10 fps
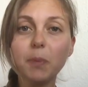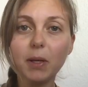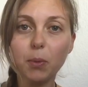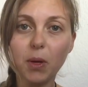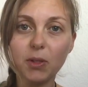
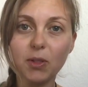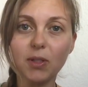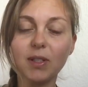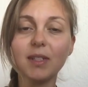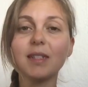big question
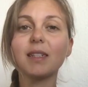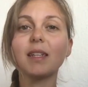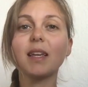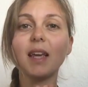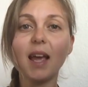is,
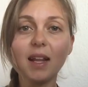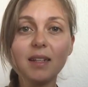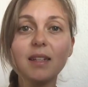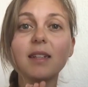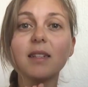
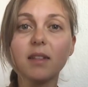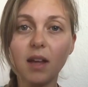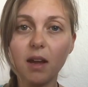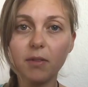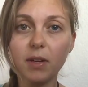can the
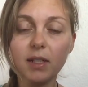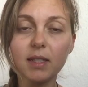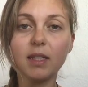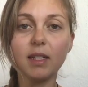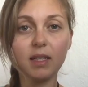
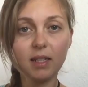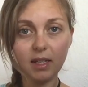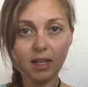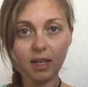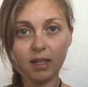cervix
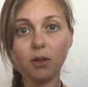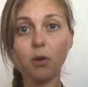indicate